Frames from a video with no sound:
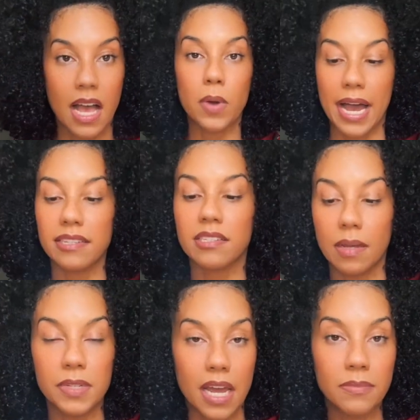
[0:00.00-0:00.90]
I
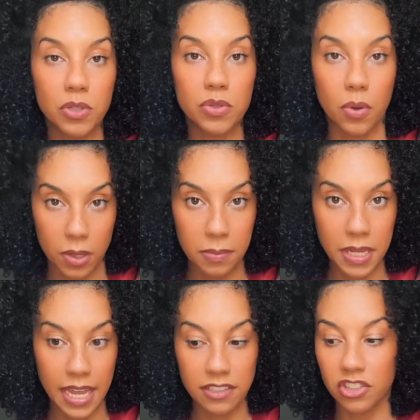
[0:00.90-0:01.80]
sometimes use
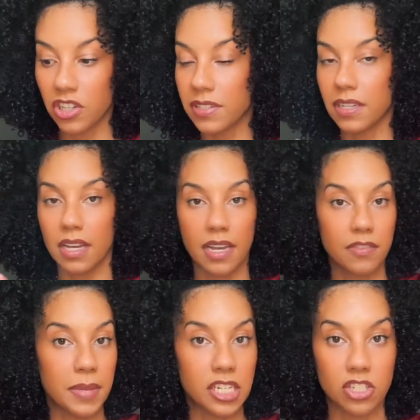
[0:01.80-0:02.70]
Olaplex just to kind of
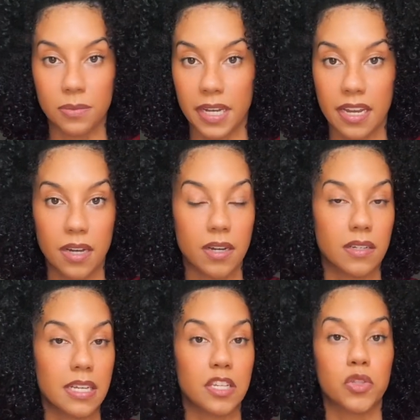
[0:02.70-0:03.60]
make sure my hair
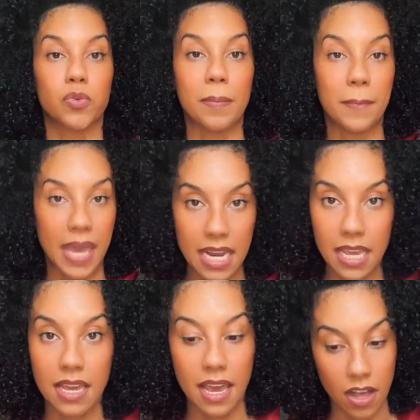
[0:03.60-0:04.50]
is
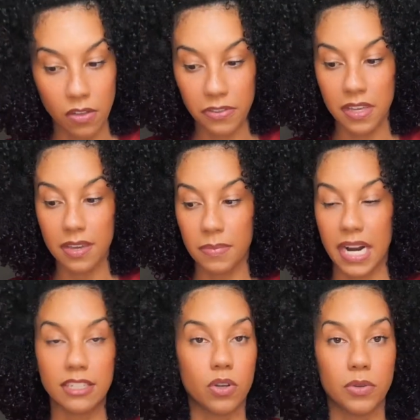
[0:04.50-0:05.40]
remaining healthy, but
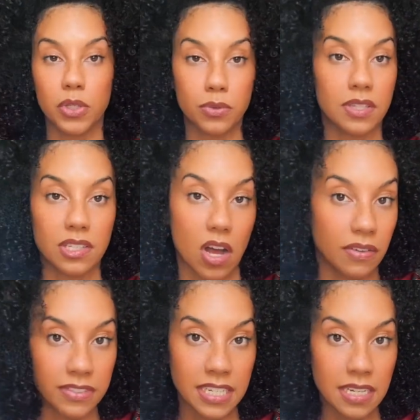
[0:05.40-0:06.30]
I don't use this
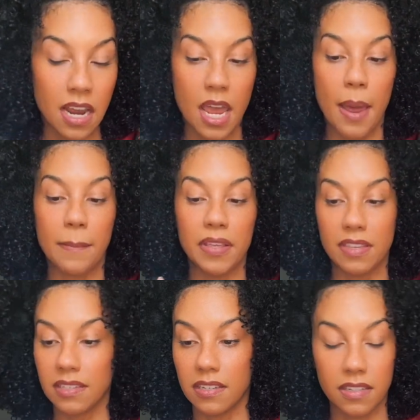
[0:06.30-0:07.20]
often. But
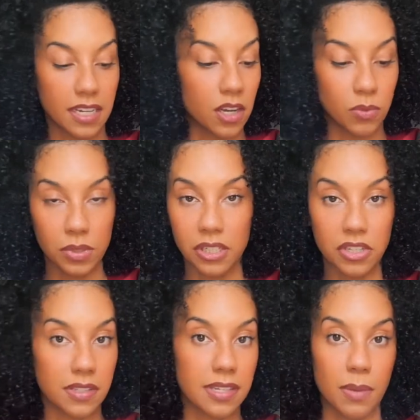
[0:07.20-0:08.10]
this is like a really
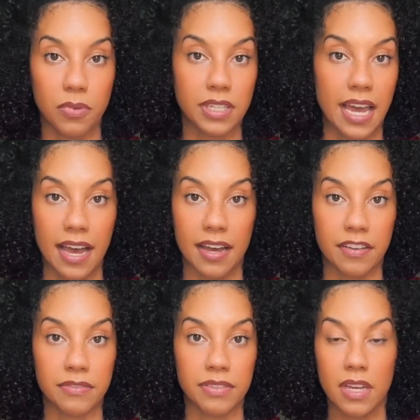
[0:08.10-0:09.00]
good staple to
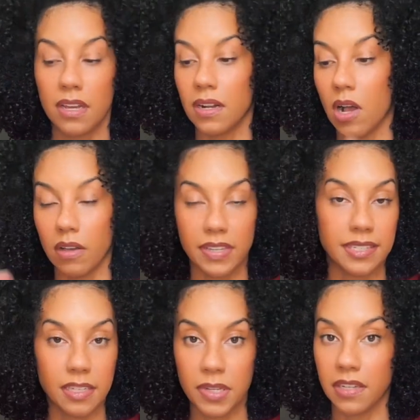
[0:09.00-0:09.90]
have,
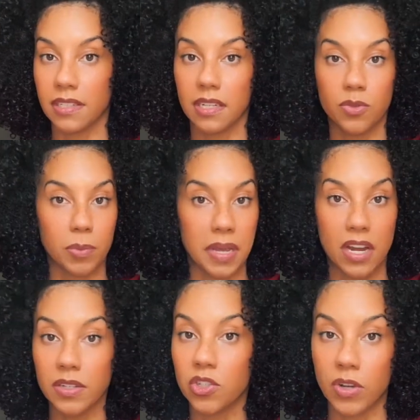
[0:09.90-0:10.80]
obviously, because it does repair
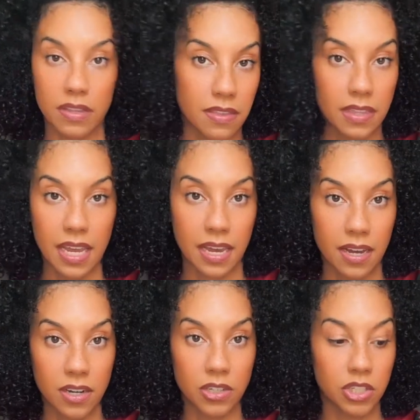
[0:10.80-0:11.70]
and strengthen the
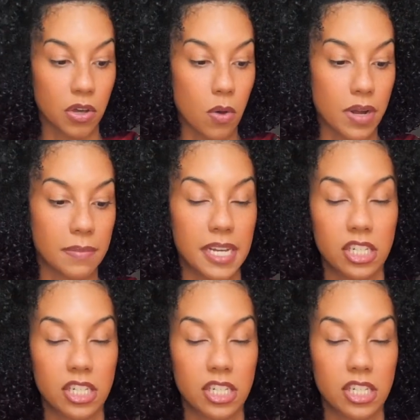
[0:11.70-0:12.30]
hair. So I want to make